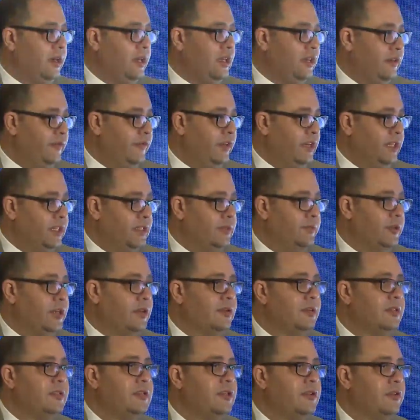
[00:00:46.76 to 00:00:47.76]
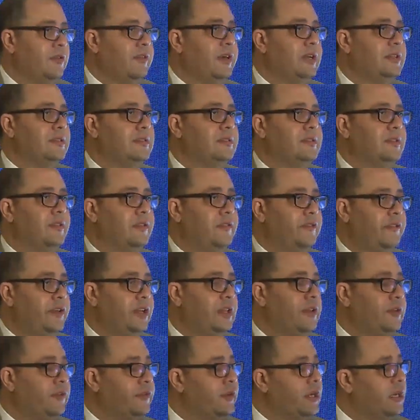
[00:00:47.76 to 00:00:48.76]
event because you know that the
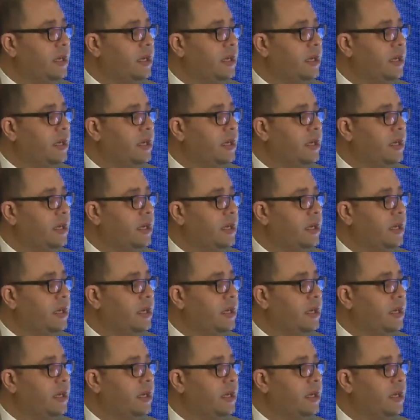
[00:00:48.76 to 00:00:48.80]
field of